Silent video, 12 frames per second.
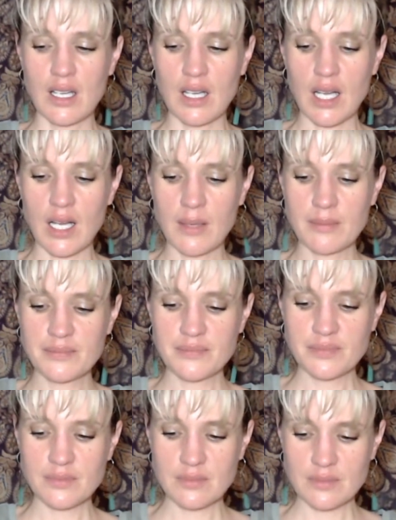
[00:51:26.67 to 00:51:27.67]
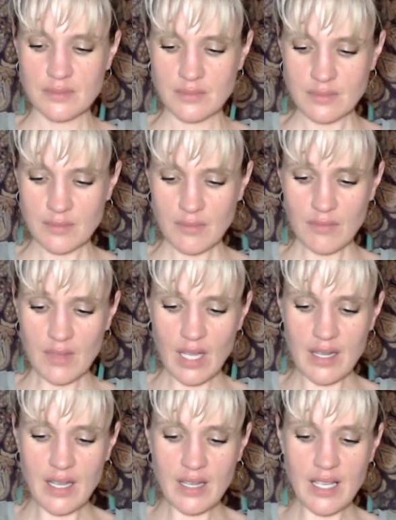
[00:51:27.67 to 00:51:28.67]
And
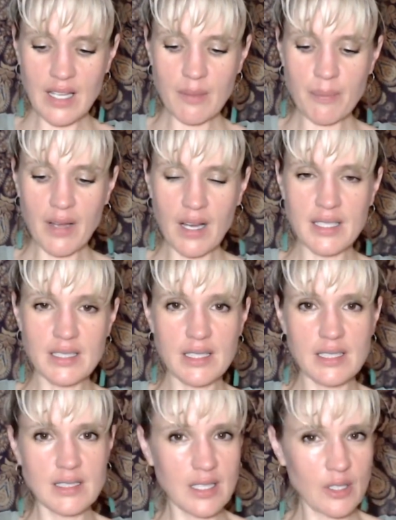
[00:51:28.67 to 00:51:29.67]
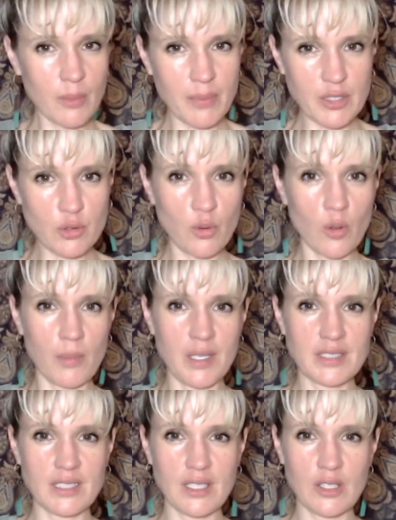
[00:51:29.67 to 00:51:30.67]
then the other part is it could be trauma,
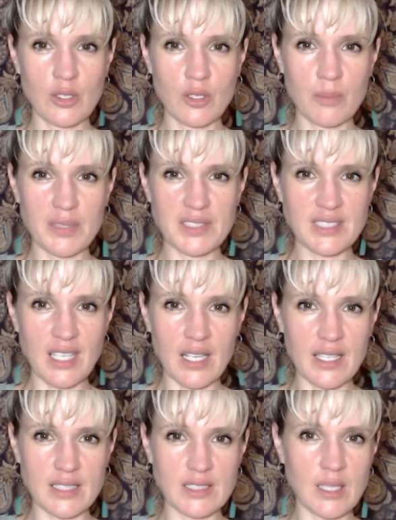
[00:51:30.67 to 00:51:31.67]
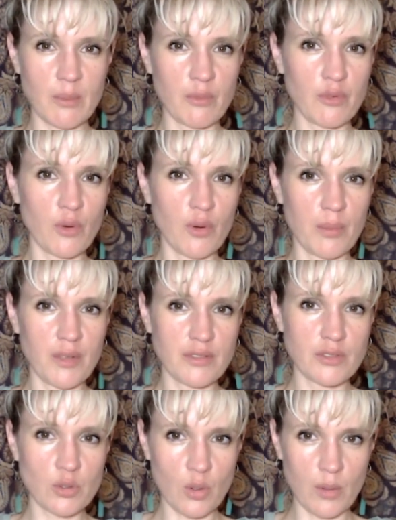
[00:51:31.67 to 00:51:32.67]
so you could be stuck in some form of
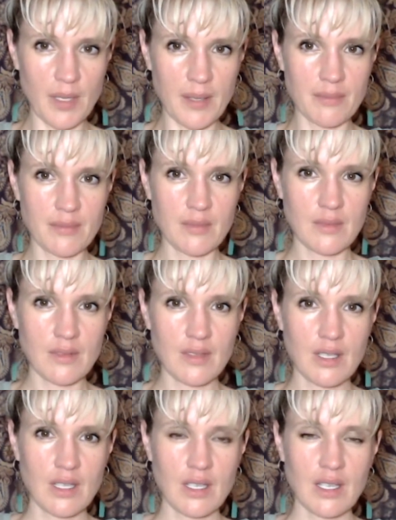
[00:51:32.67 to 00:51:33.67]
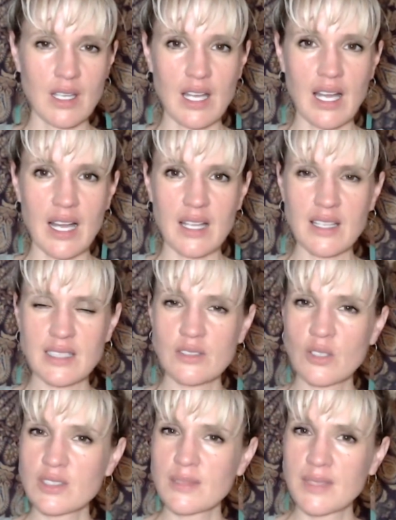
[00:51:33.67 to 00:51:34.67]
trauma. And that's
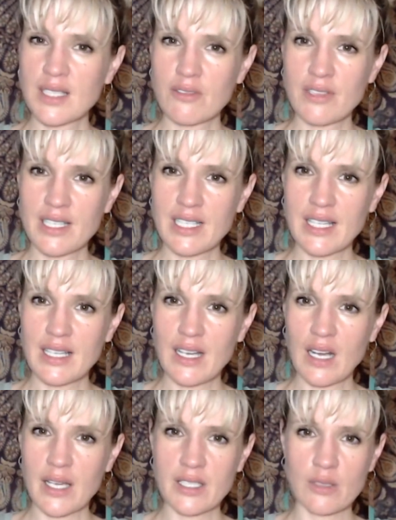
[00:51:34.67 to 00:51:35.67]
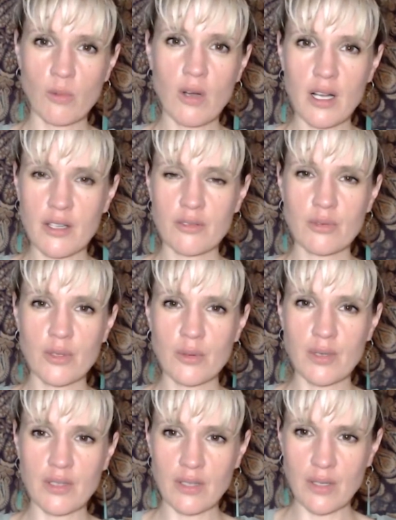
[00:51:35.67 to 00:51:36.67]
not something really I could work through
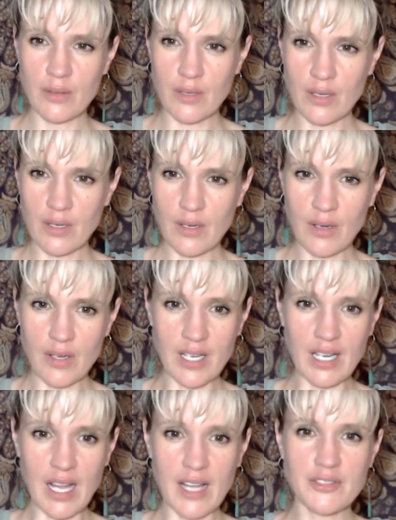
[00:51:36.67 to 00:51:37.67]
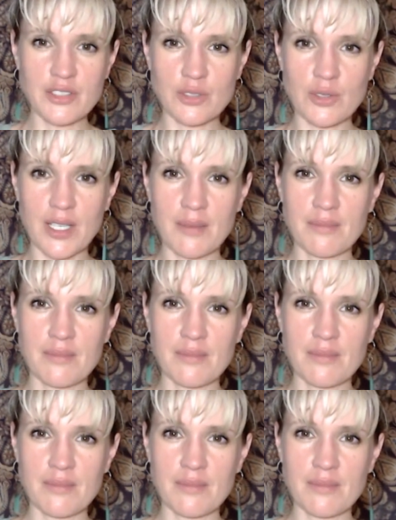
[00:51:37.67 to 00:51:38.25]
with you on a live stream.